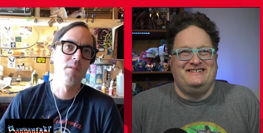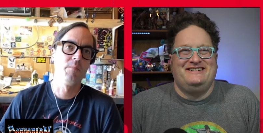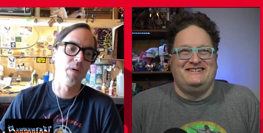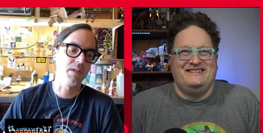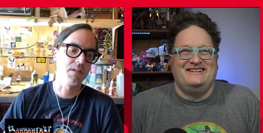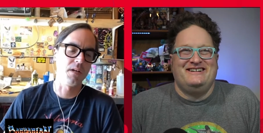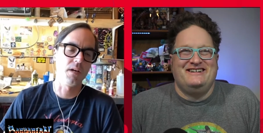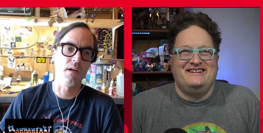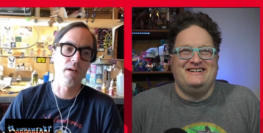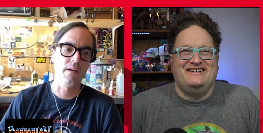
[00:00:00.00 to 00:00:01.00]
Speaker 1: but,
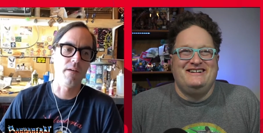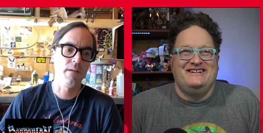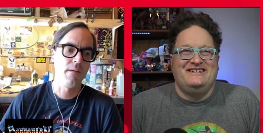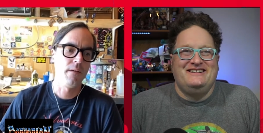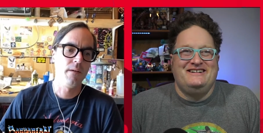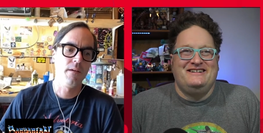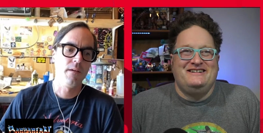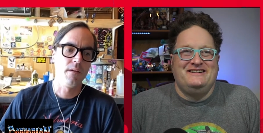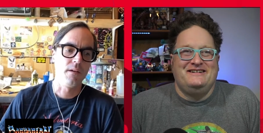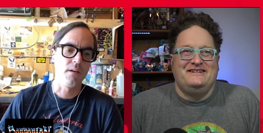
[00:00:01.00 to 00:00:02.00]
uh,
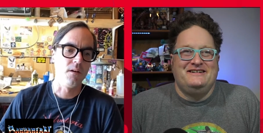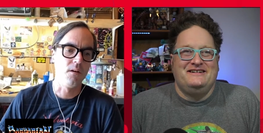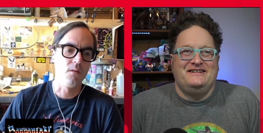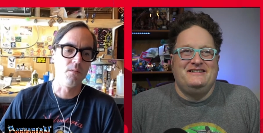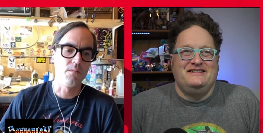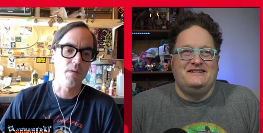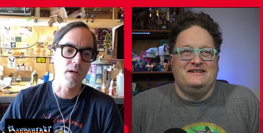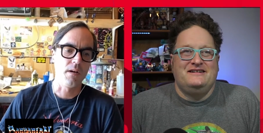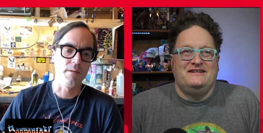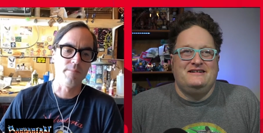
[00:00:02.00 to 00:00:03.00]
you know,
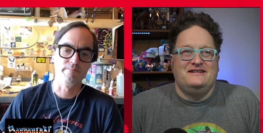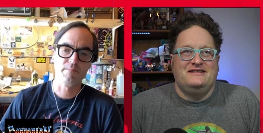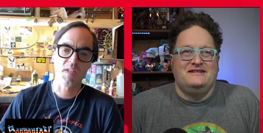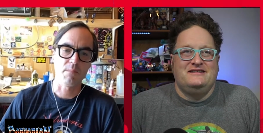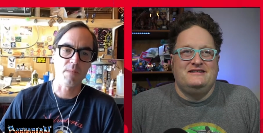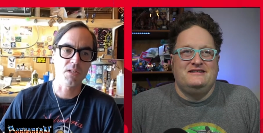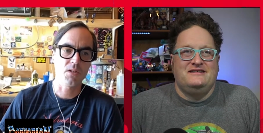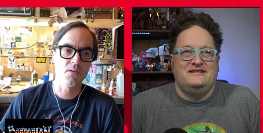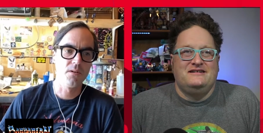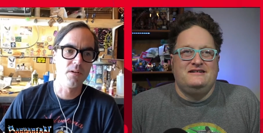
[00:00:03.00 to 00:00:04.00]
um, take my
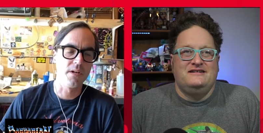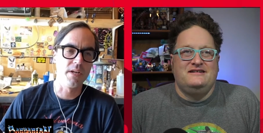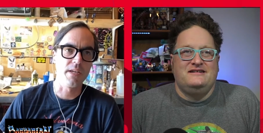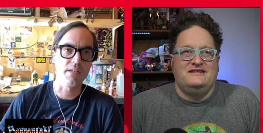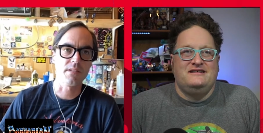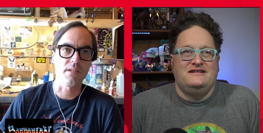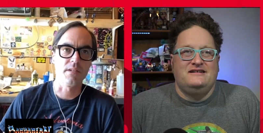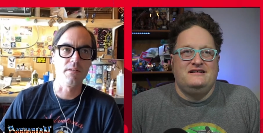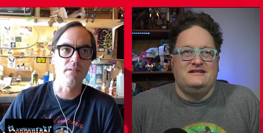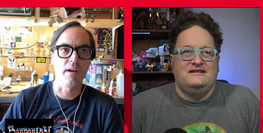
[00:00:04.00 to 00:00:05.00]
toys.
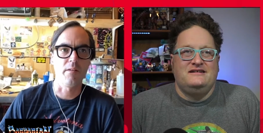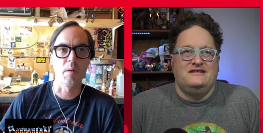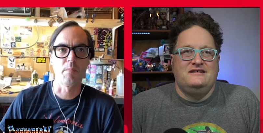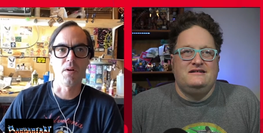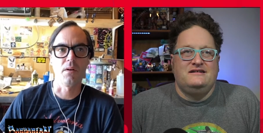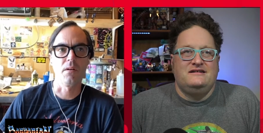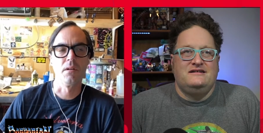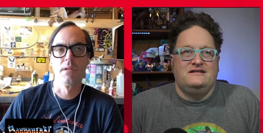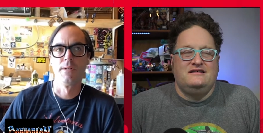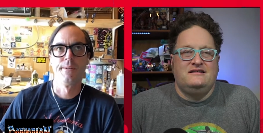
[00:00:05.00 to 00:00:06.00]
And I remember
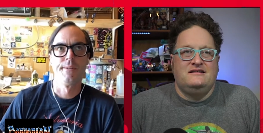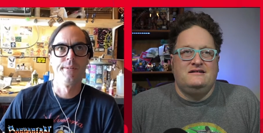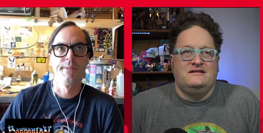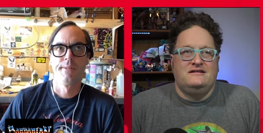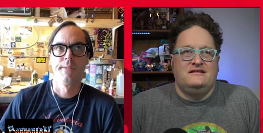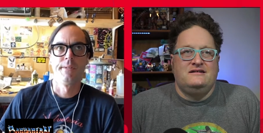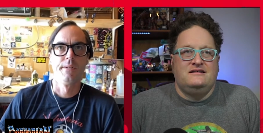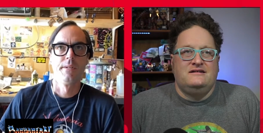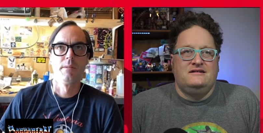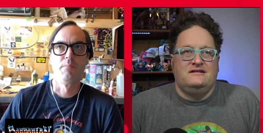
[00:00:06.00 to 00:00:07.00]

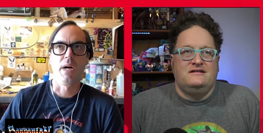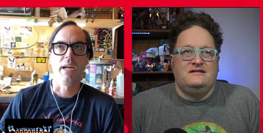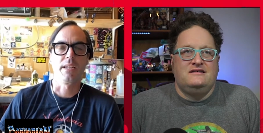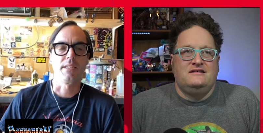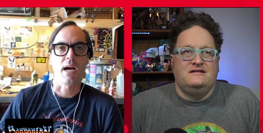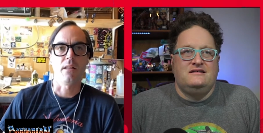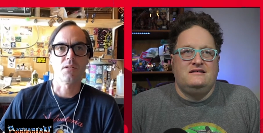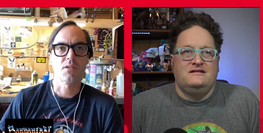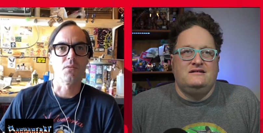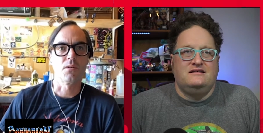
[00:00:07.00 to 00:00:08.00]
buying dollar
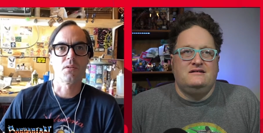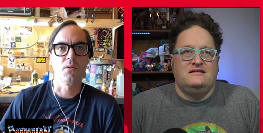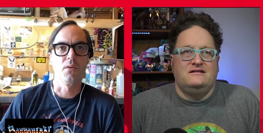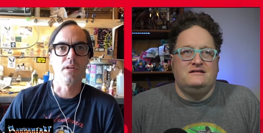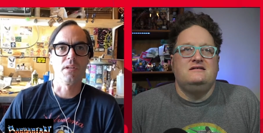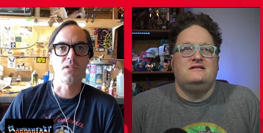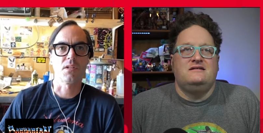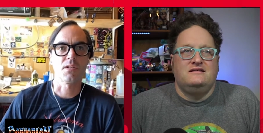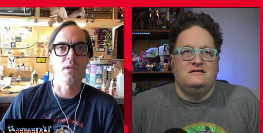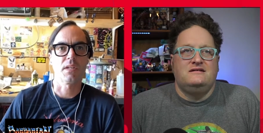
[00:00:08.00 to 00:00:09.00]
store toys
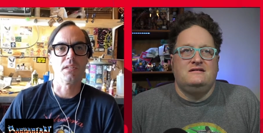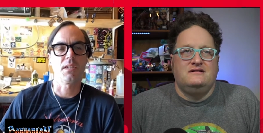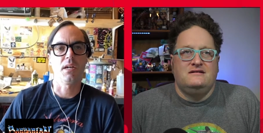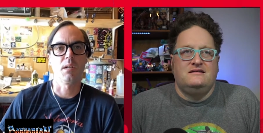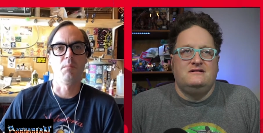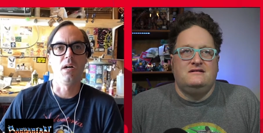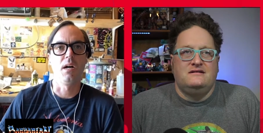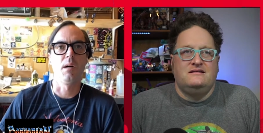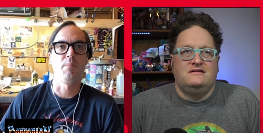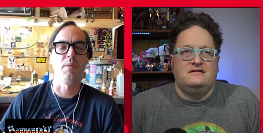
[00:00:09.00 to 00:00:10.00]
just so I could cut them
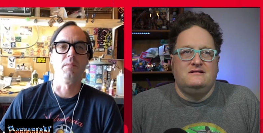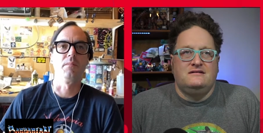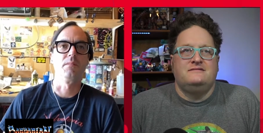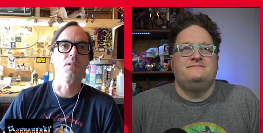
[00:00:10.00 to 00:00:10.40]
up and